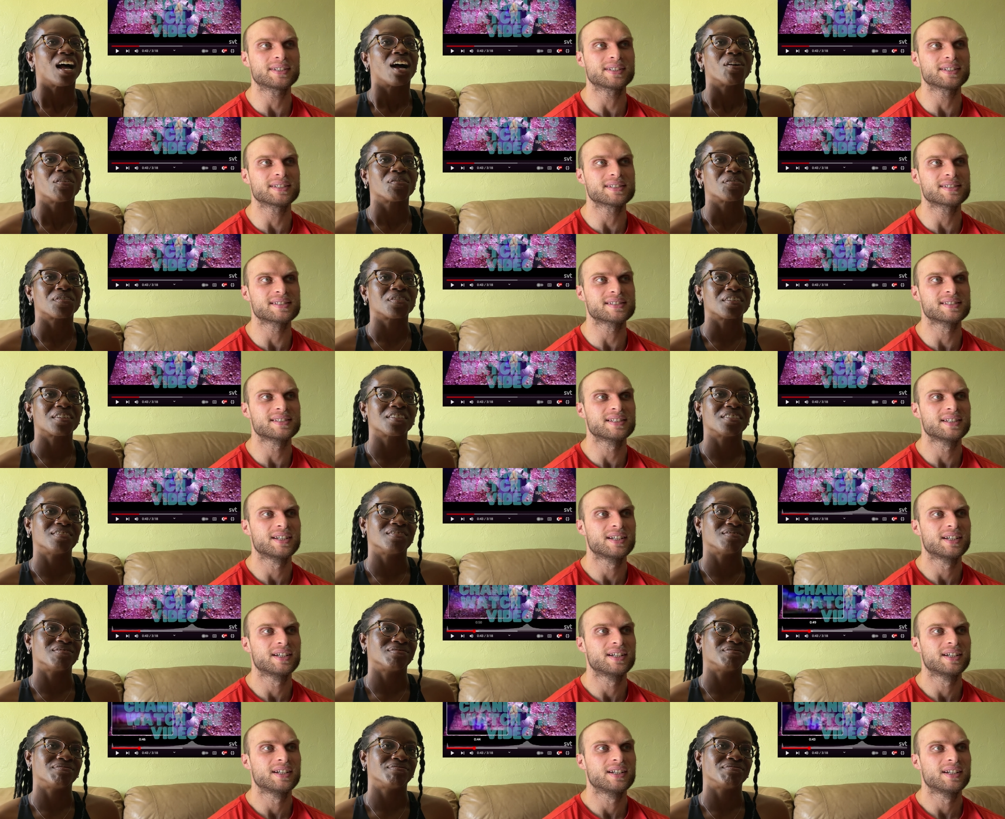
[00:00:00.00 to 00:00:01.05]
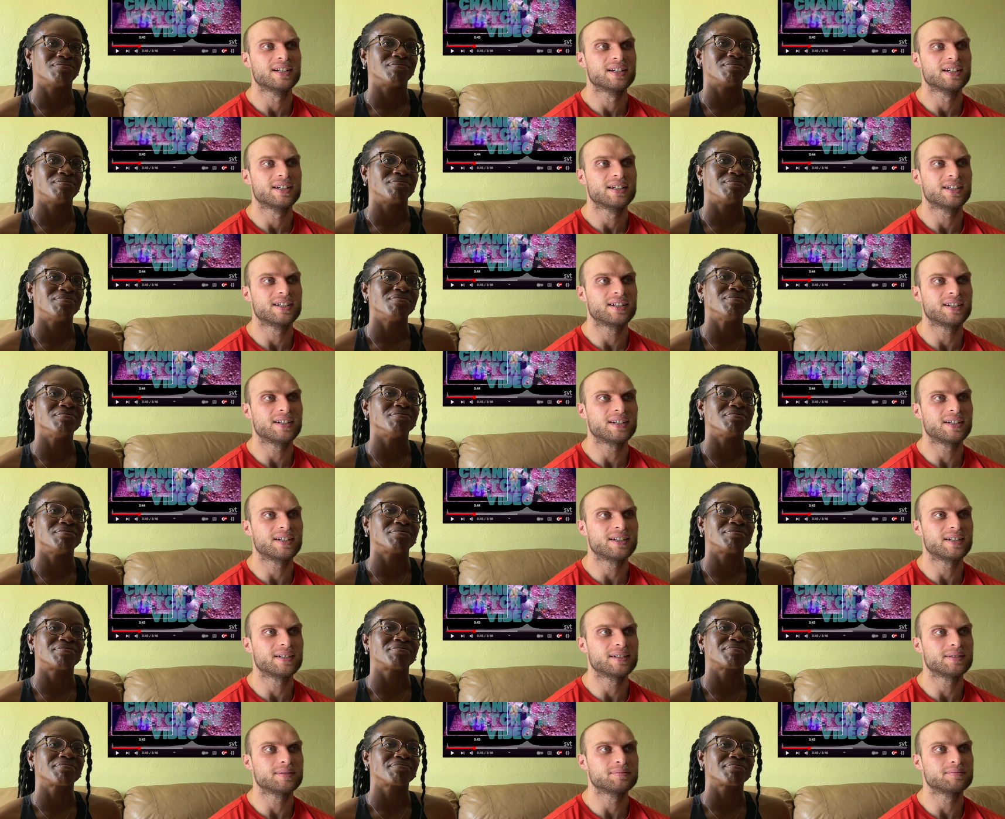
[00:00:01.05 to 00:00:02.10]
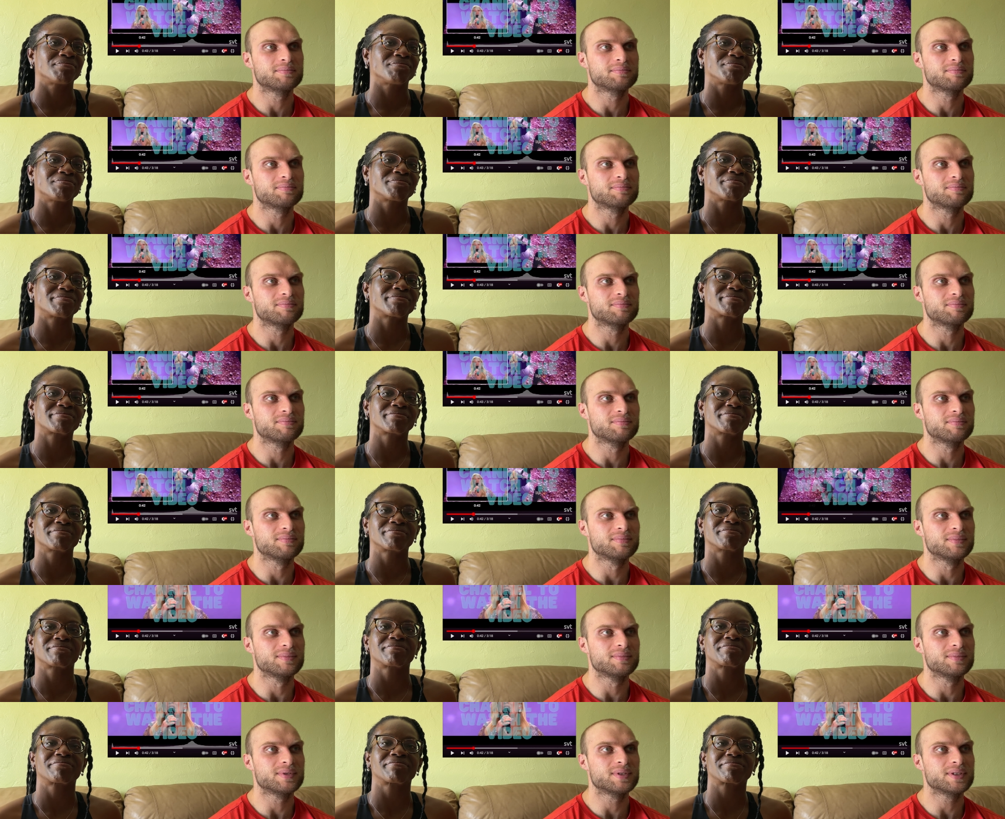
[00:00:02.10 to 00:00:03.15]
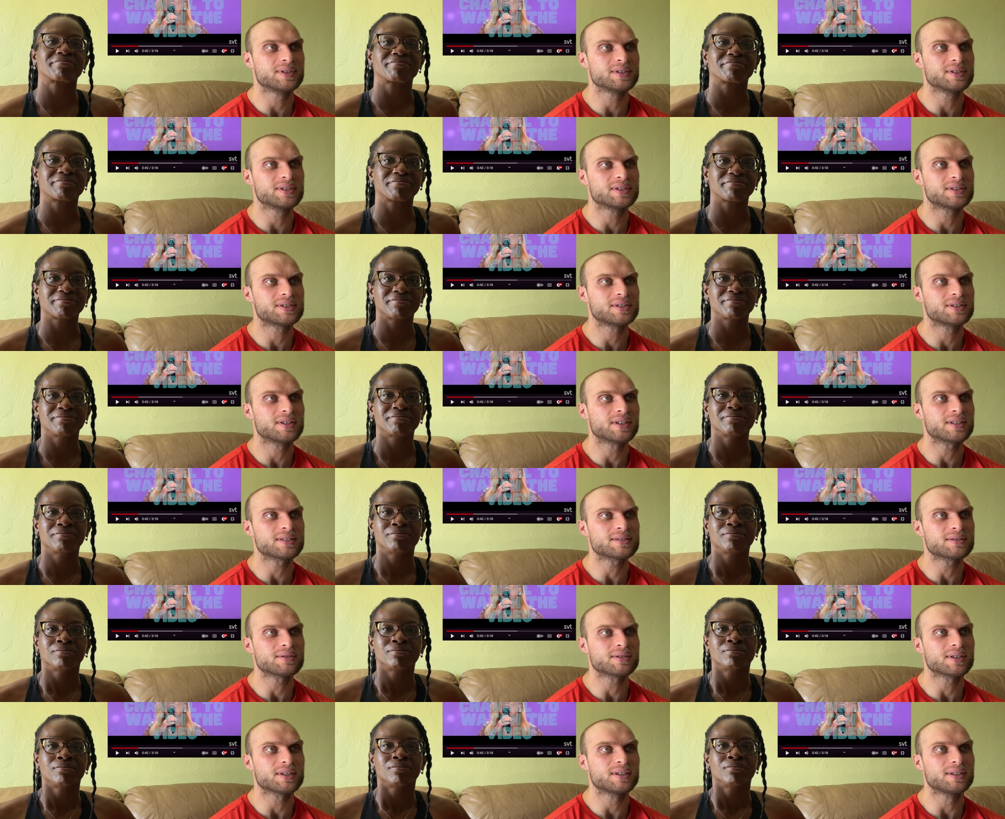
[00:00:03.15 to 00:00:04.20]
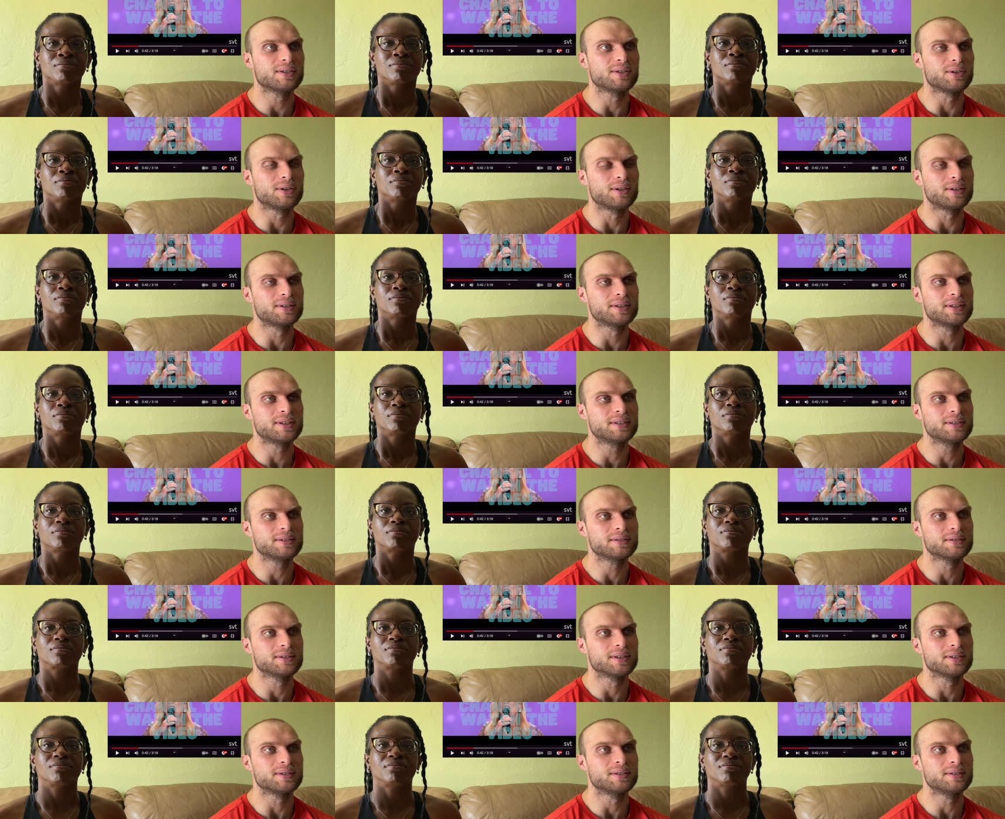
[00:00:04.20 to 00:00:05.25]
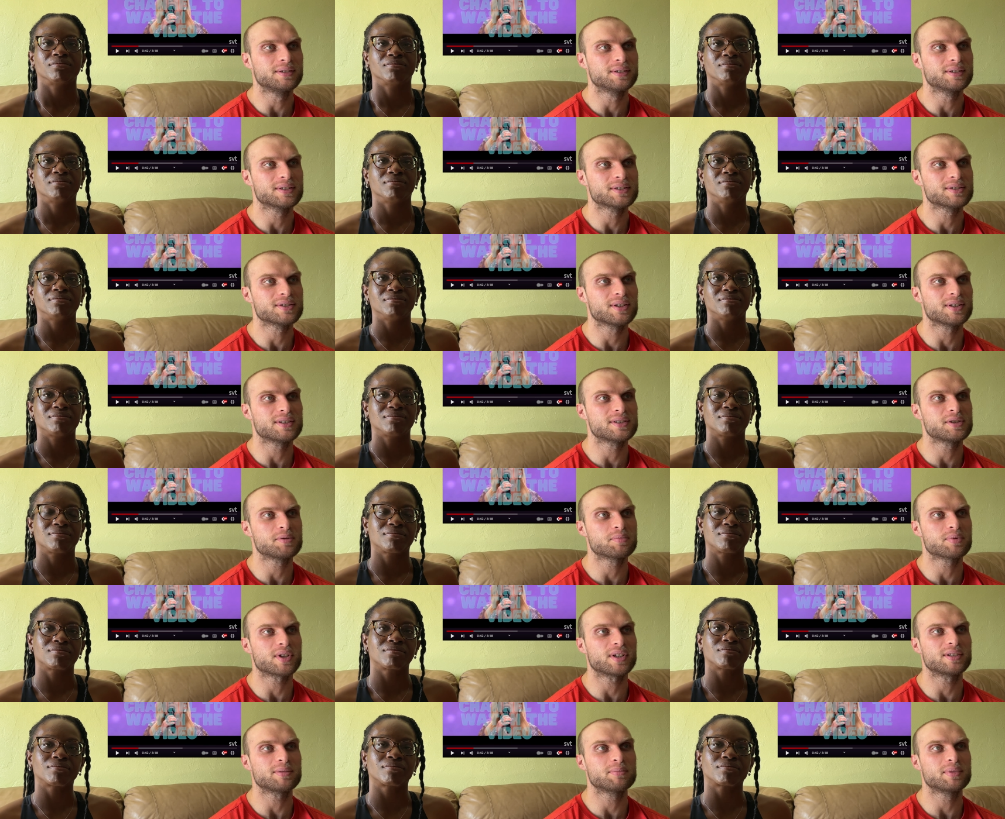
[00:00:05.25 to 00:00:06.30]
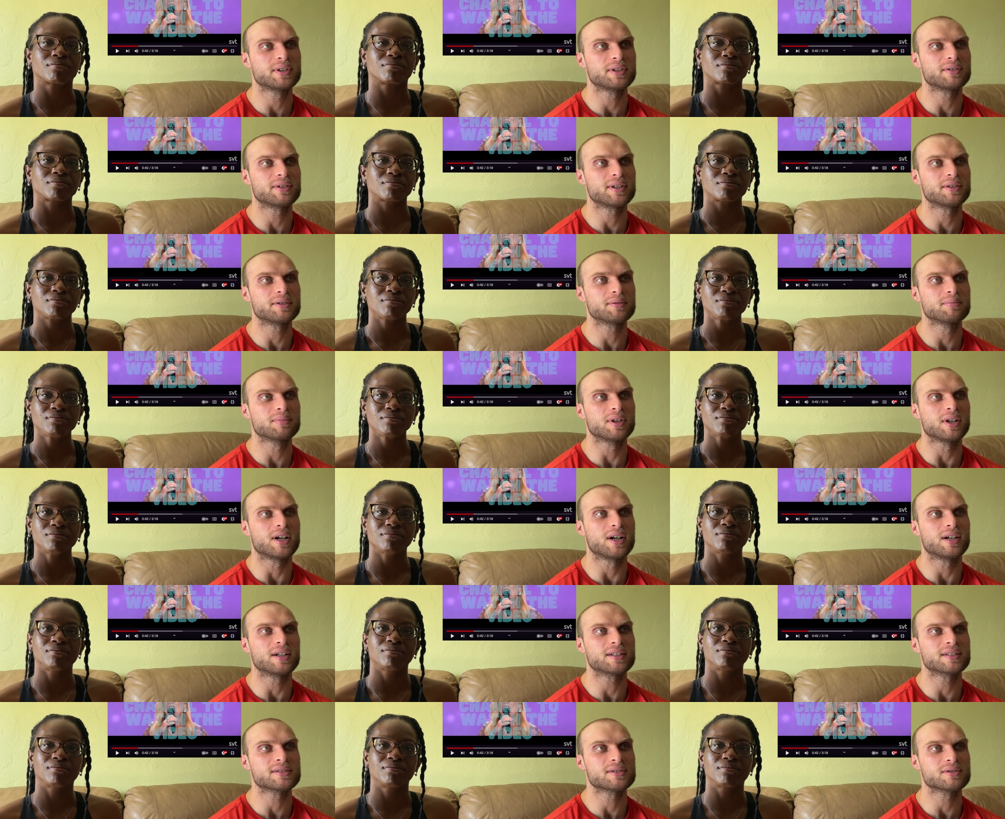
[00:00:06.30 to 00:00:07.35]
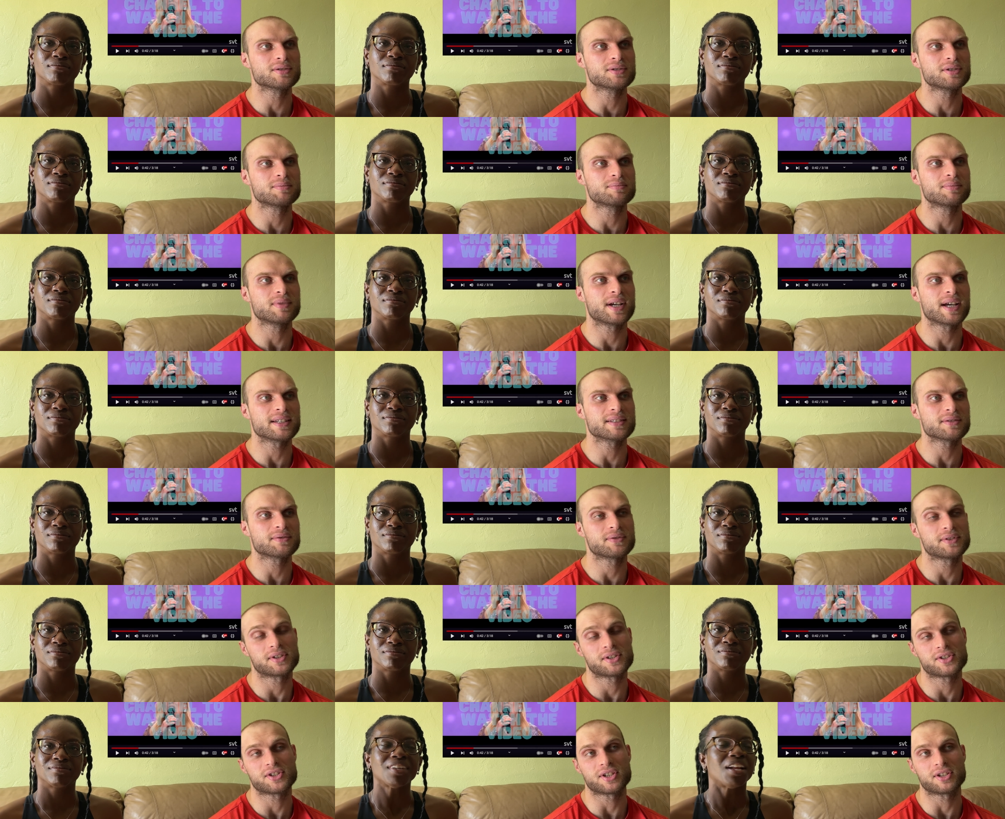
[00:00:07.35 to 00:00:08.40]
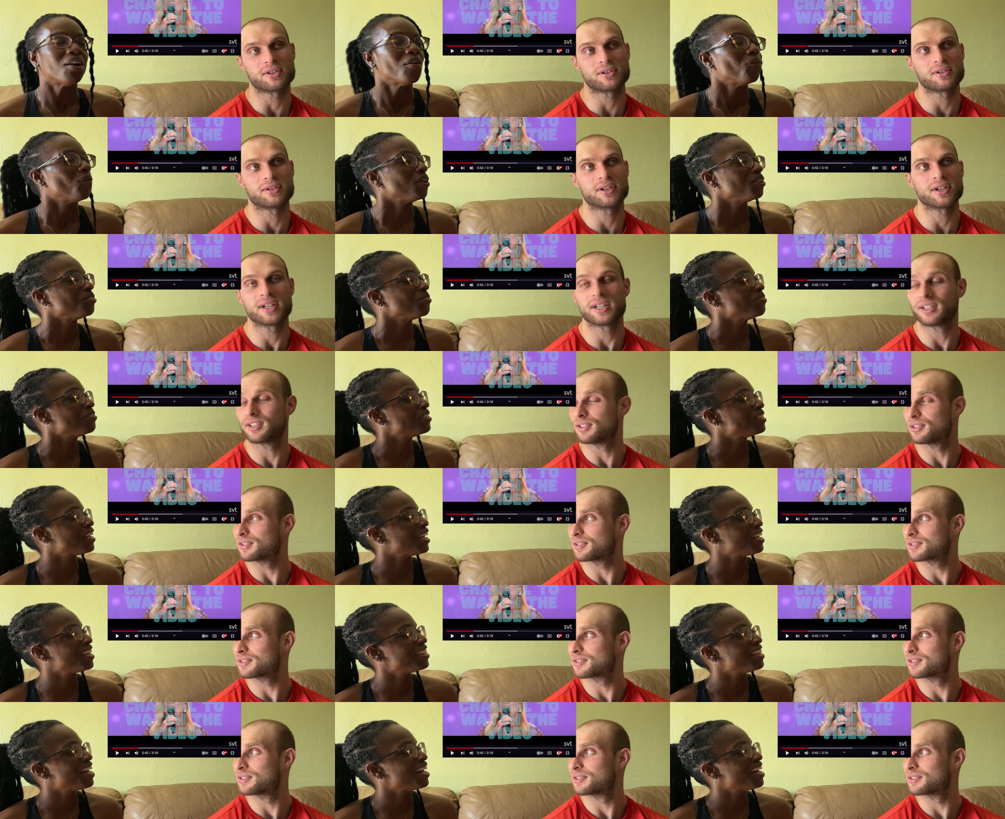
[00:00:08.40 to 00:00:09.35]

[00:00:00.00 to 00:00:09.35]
Speaker 1: because mm. uh, she does look a little older, you know. Mm. So she's probably been around the block, so she has a fair share of haters. When you say